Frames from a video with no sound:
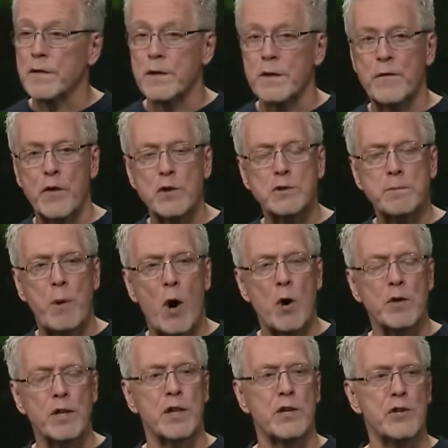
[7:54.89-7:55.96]
the first
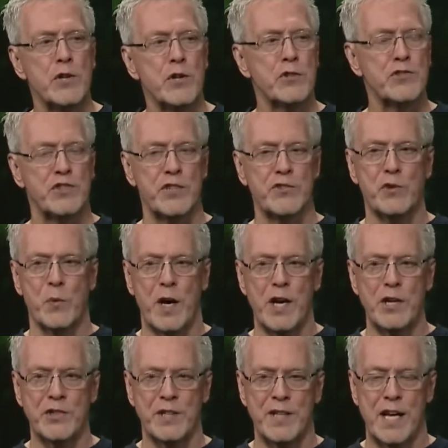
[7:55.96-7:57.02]
part of the new
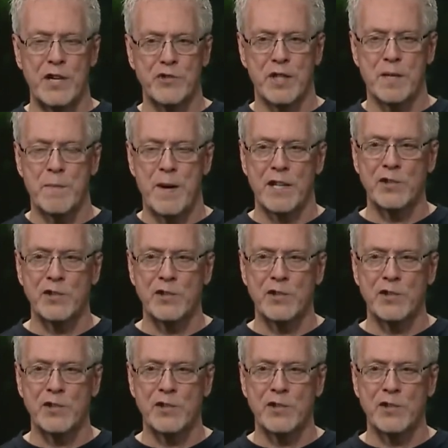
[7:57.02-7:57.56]
situation that Jeremiah